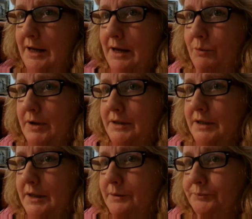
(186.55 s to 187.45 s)
I
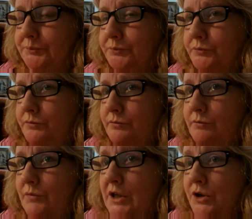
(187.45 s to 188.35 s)
went uh,
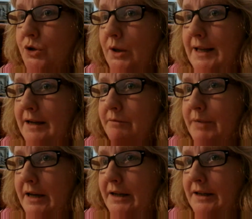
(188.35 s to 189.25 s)
soul out of
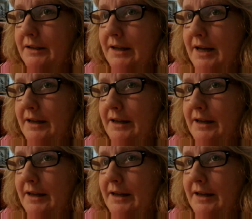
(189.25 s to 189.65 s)
body.